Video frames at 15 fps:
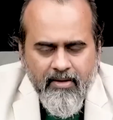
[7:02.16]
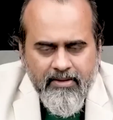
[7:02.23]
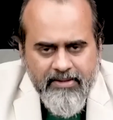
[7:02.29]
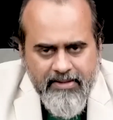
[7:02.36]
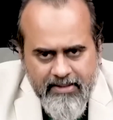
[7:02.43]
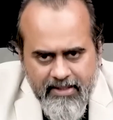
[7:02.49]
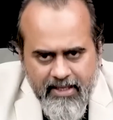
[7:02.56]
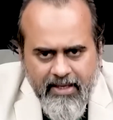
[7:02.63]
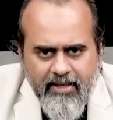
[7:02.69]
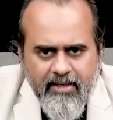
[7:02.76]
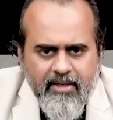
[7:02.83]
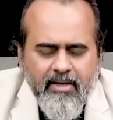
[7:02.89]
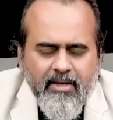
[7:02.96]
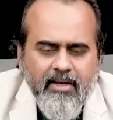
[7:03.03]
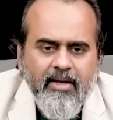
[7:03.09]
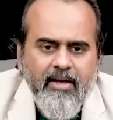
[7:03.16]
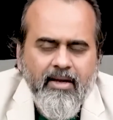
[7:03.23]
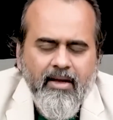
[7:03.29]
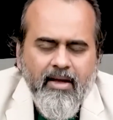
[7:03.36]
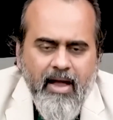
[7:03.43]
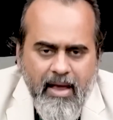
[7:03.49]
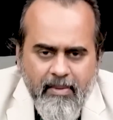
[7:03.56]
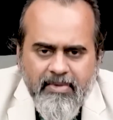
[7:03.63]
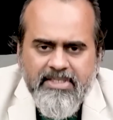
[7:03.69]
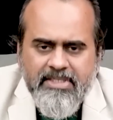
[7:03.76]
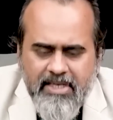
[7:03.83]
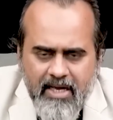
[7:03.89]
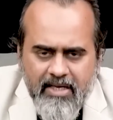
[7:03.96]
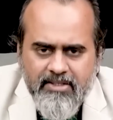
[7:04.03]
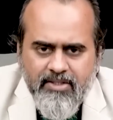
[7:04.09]
Then I
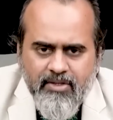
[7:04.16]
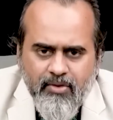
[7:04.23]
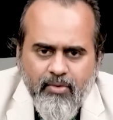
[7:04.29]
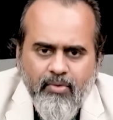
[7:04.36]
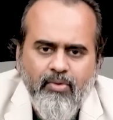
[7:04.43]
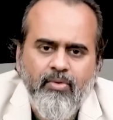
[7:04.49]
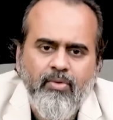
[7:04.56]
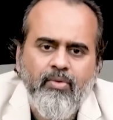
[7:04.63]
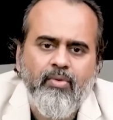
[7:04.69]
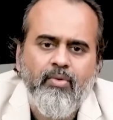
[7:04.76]
must ask you,